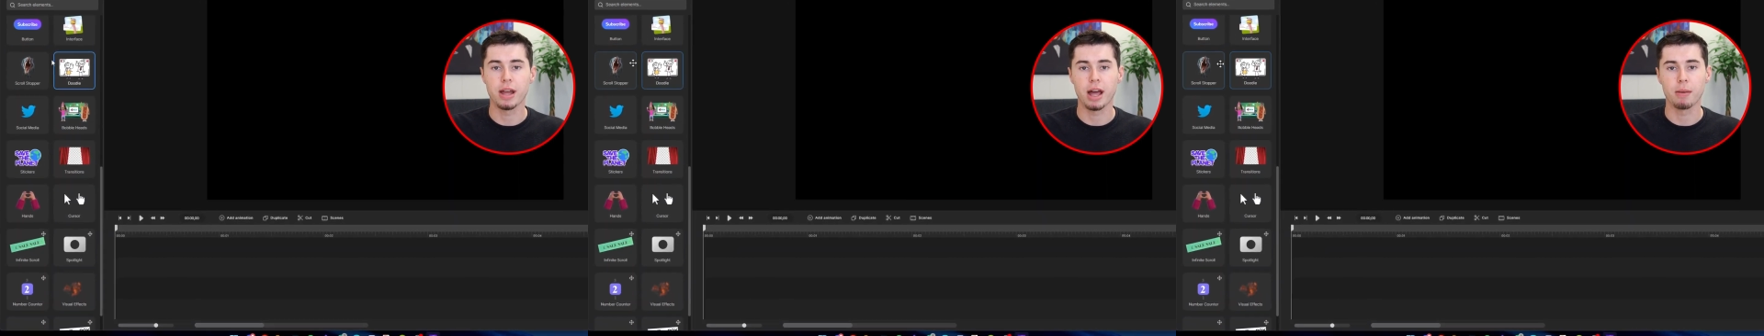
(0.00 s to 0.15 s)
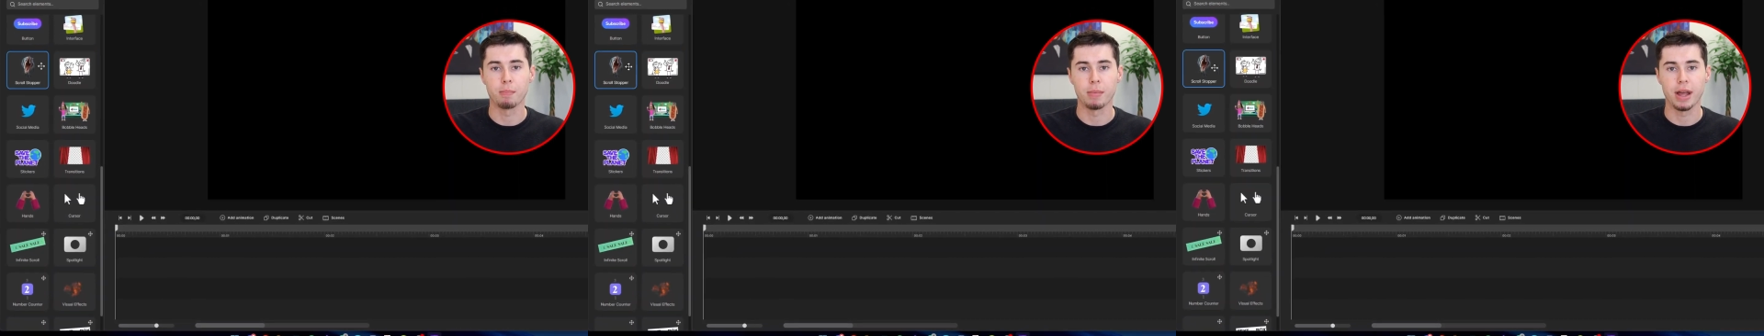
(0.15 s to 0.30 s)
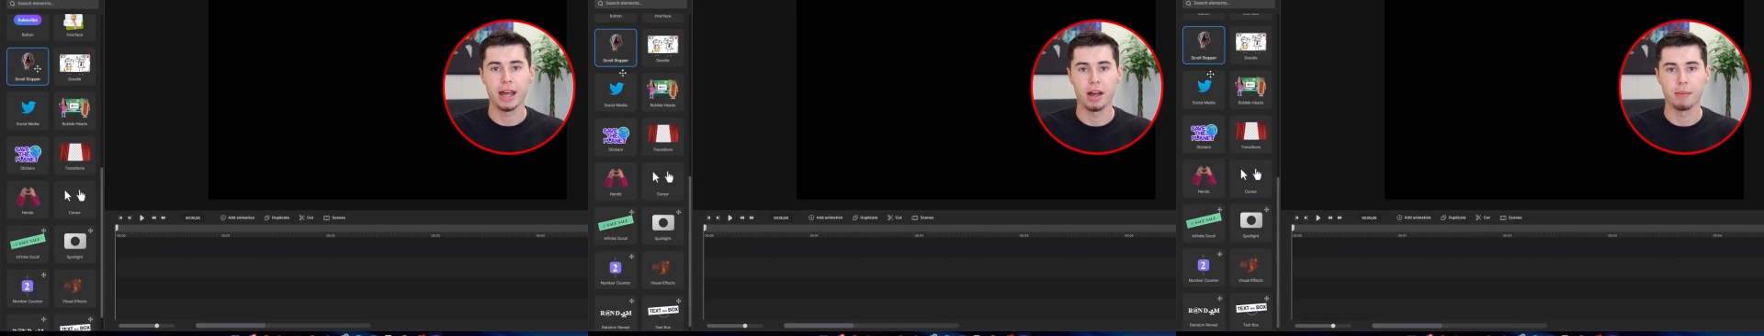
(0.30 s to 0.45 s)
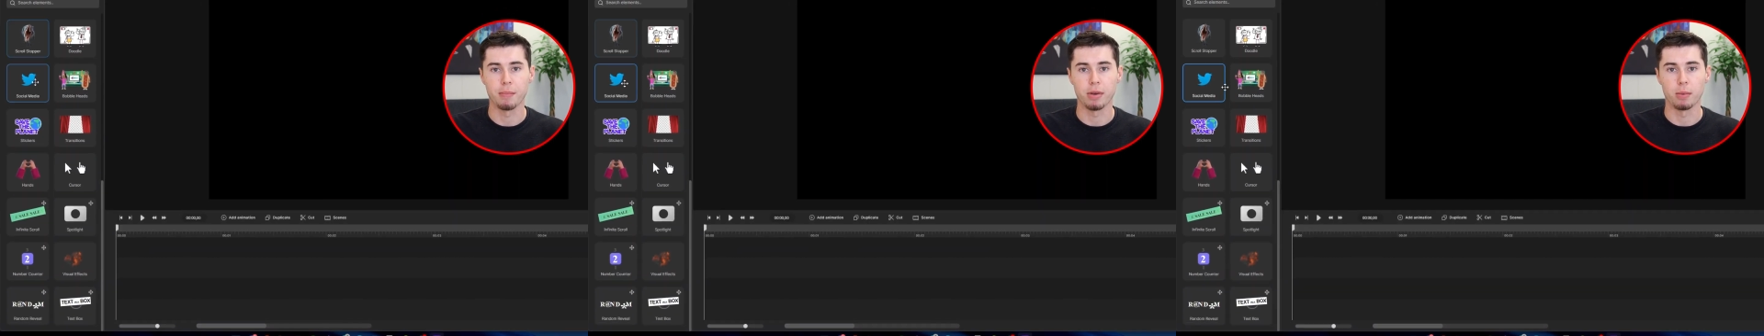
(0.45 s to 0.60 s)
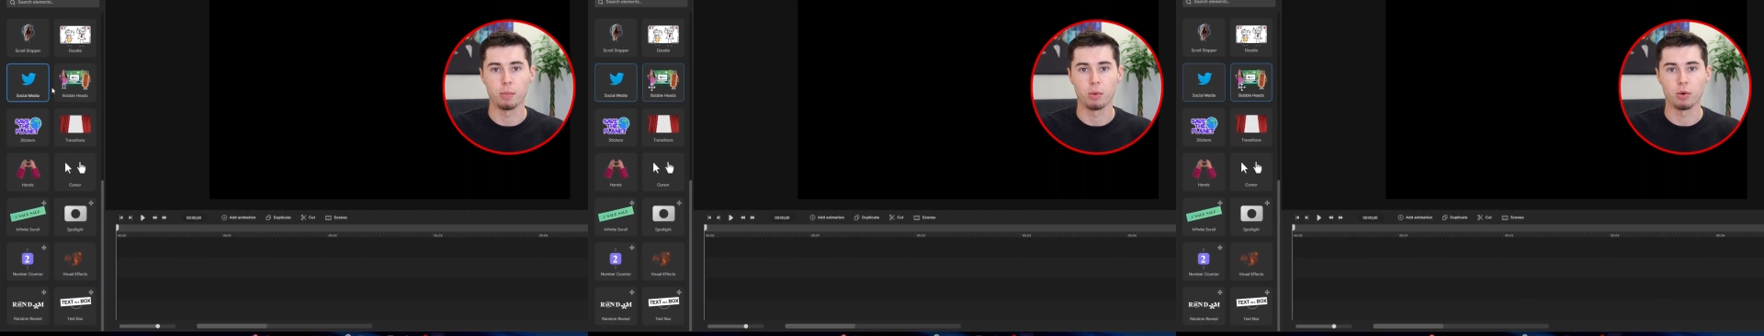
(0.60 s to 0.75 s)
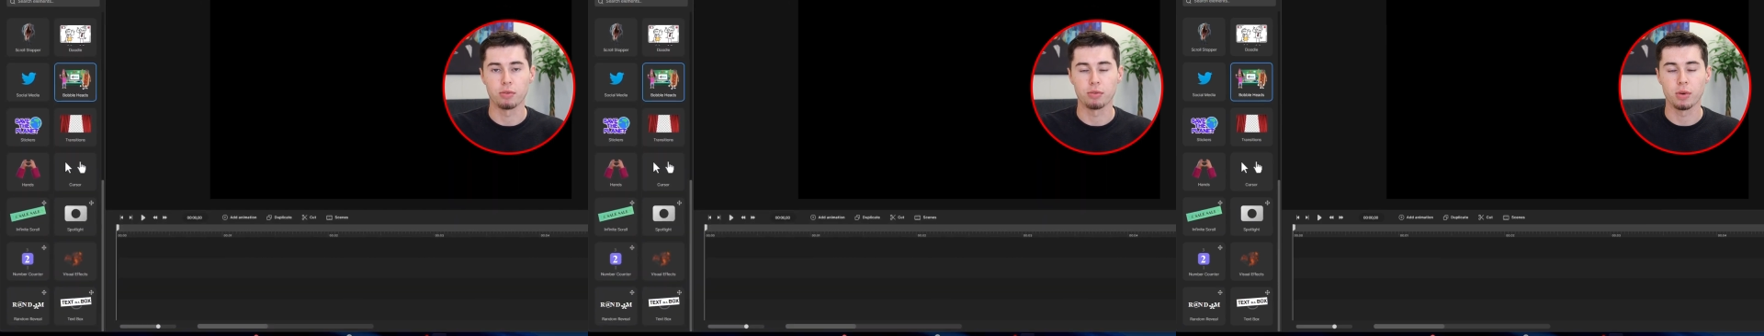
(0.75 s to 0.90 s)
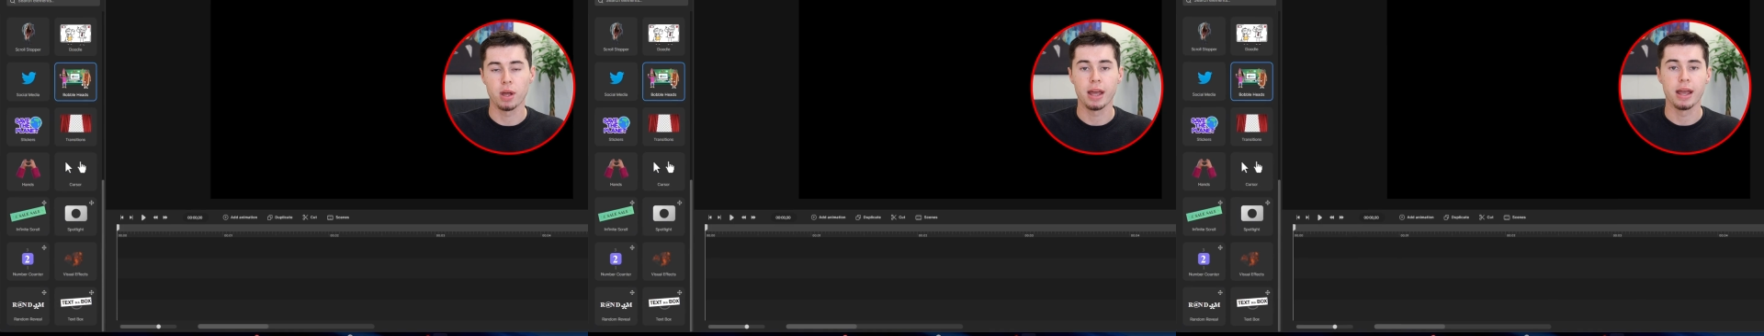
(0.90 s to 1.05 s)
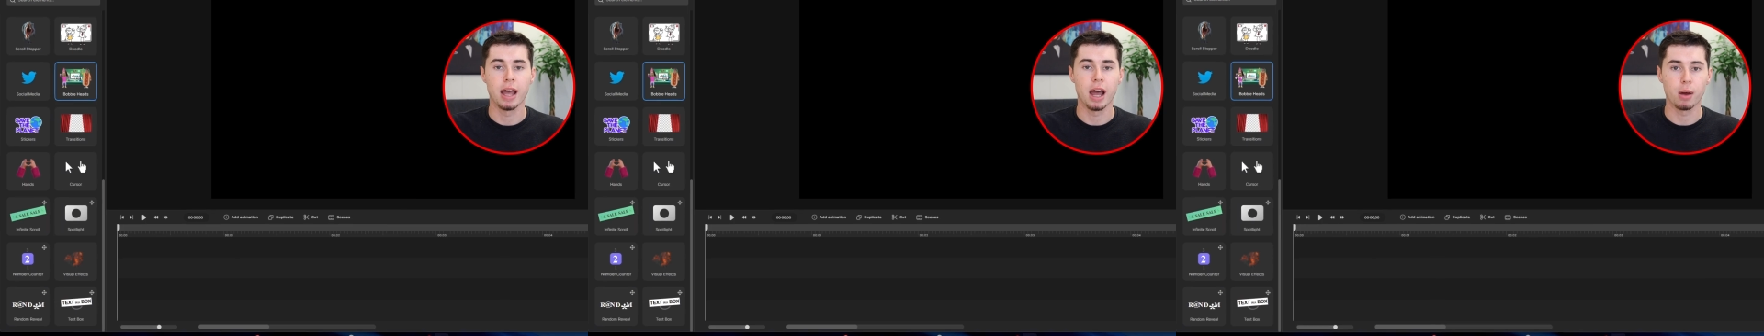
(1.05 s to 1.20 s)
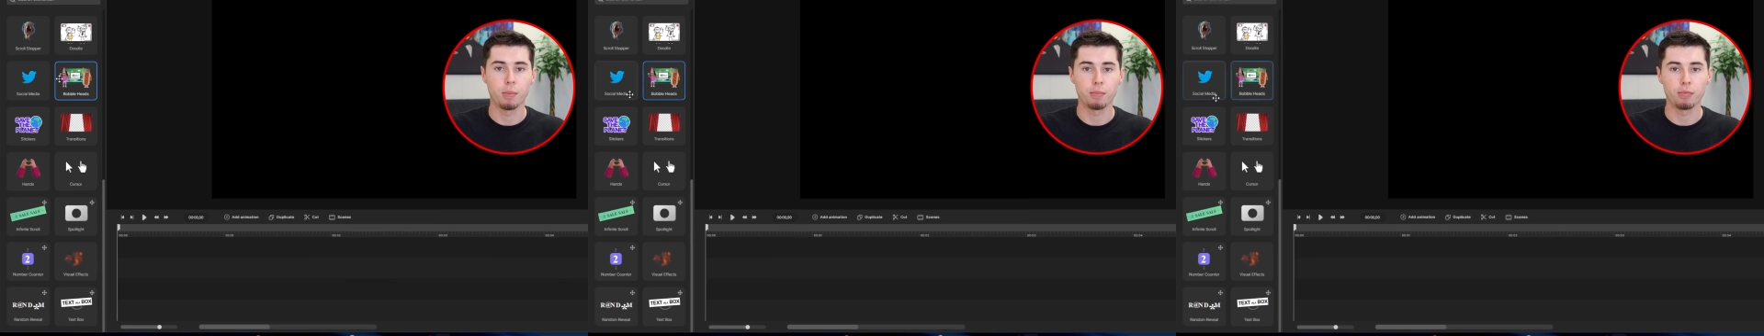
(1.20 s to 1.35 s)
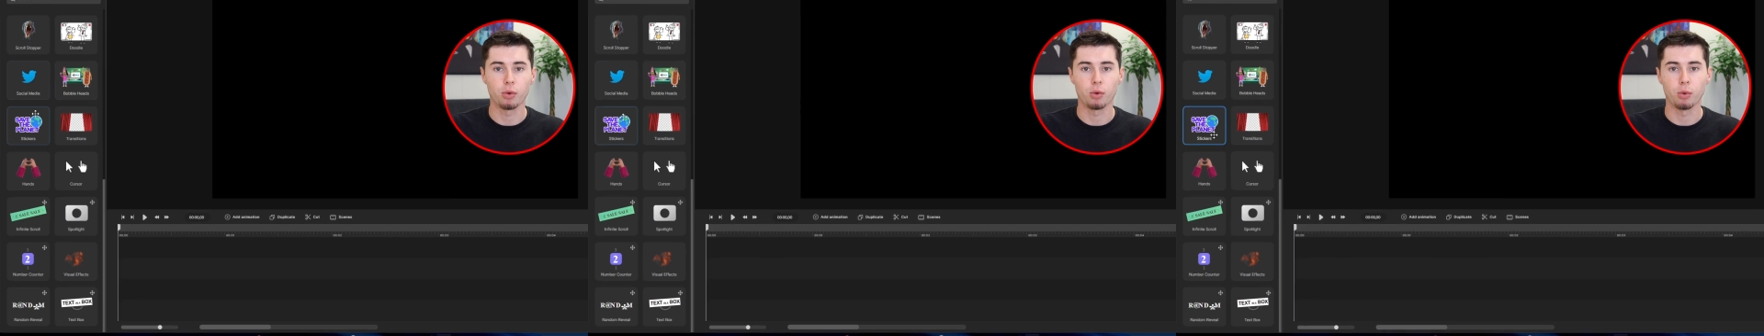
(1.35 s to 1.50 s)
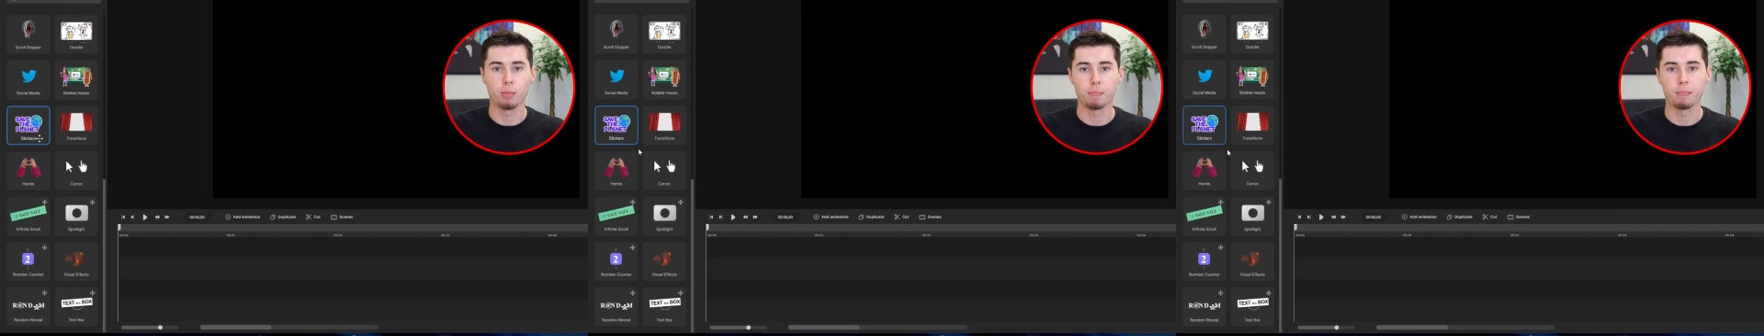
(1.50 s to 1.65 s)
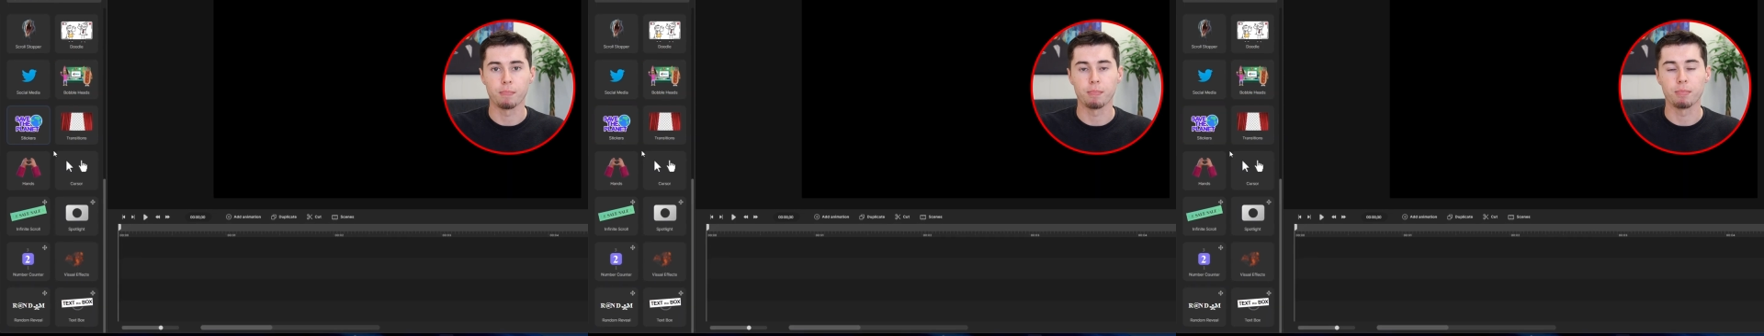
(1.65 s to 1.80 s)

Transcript: that many people find helpful.